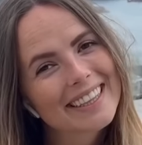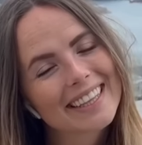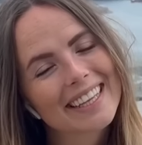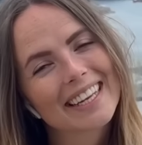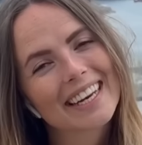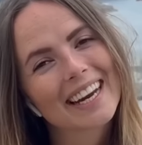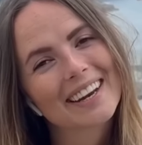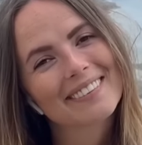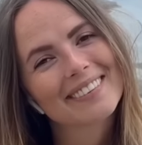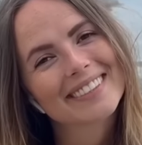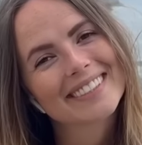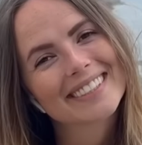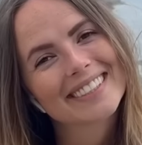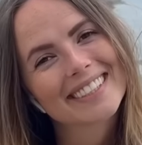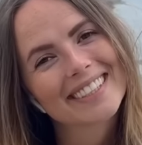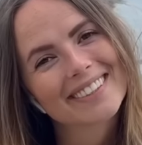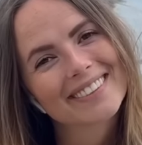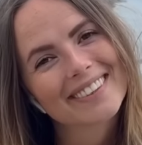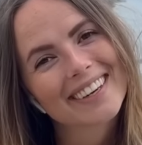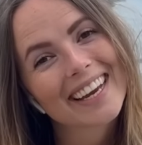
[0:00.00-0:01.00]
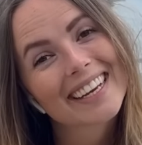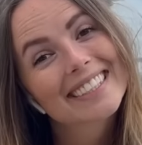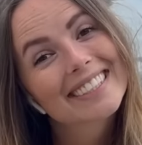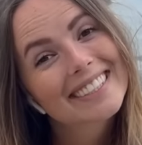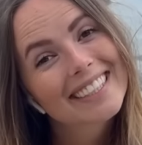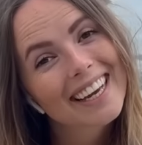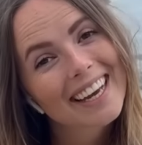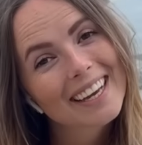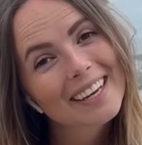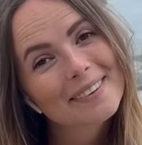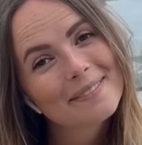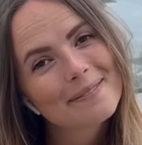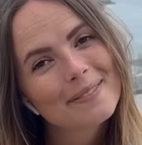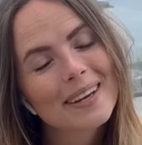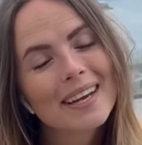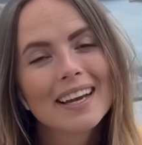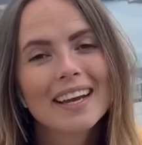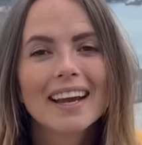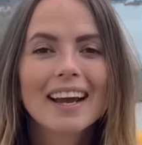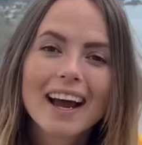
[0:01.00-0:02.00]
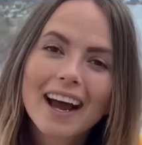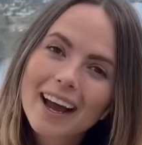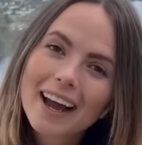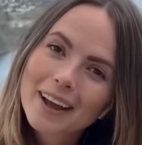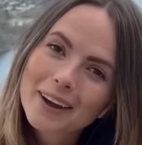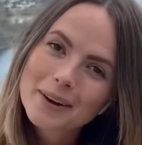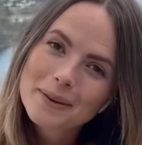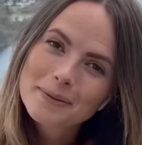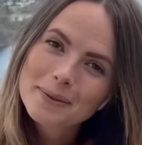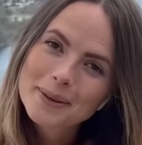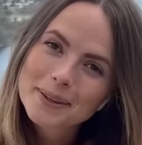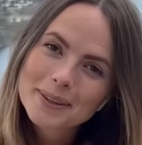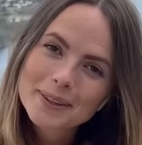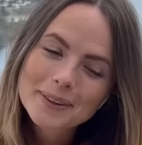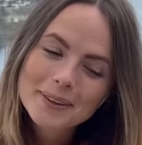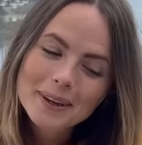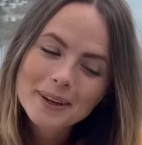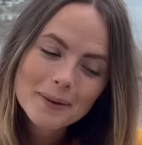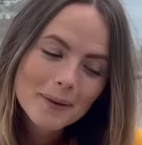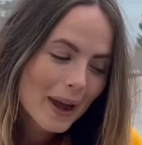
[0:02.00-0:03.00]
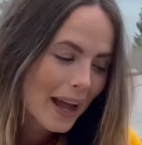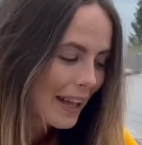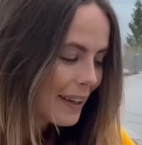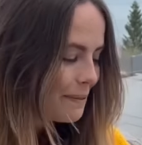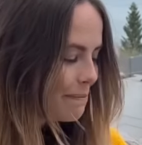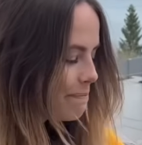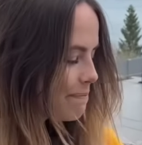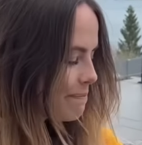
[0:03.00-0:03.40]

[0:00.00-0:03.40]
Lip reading: then I will see you next time. I hope you're doing well.